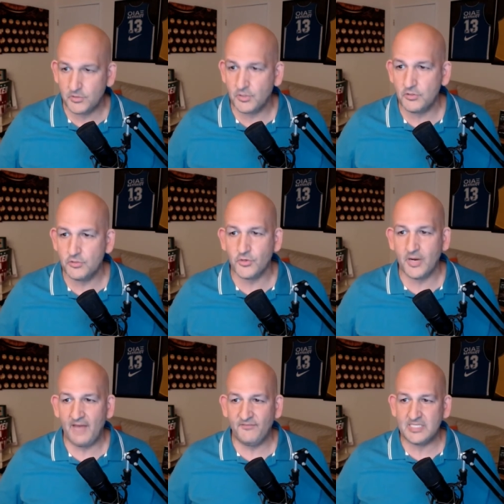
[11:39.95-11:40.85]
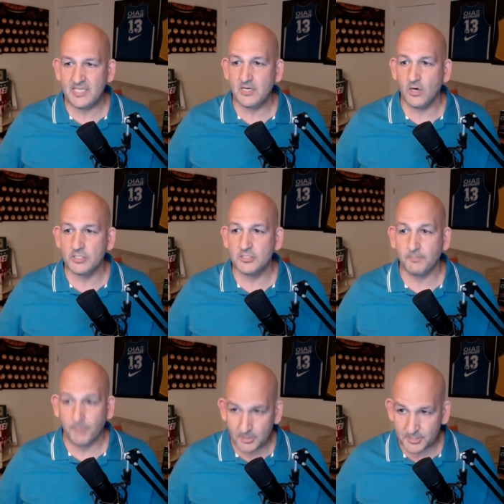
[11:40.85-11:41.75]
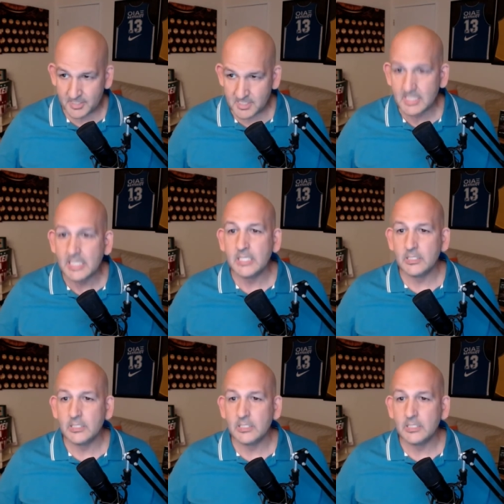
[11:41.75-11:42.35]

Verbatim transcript: so you can use your F S A cards to purchase